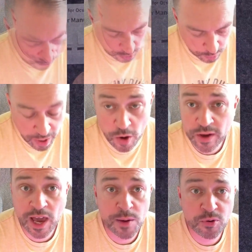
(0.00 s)
So the power
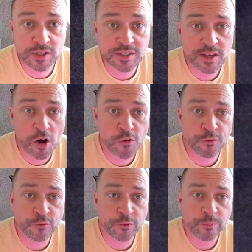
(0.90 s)
cable
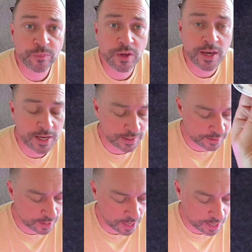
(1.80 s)
itself
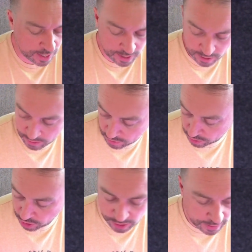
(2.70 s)
is a
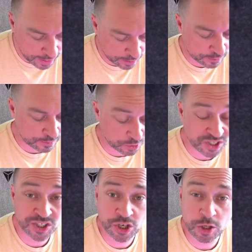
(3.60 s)
good length, which
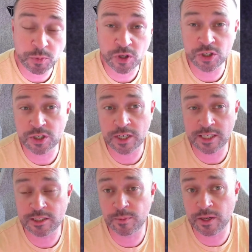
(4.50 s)
is good because it
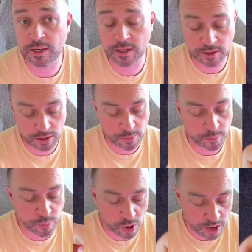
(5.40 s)
needs to be
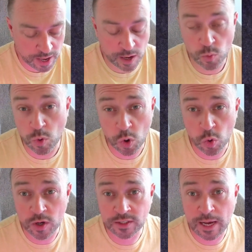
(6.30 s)
by a
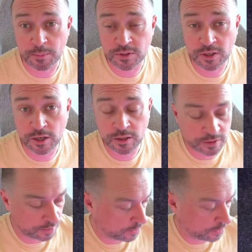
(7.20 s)
wall adapter,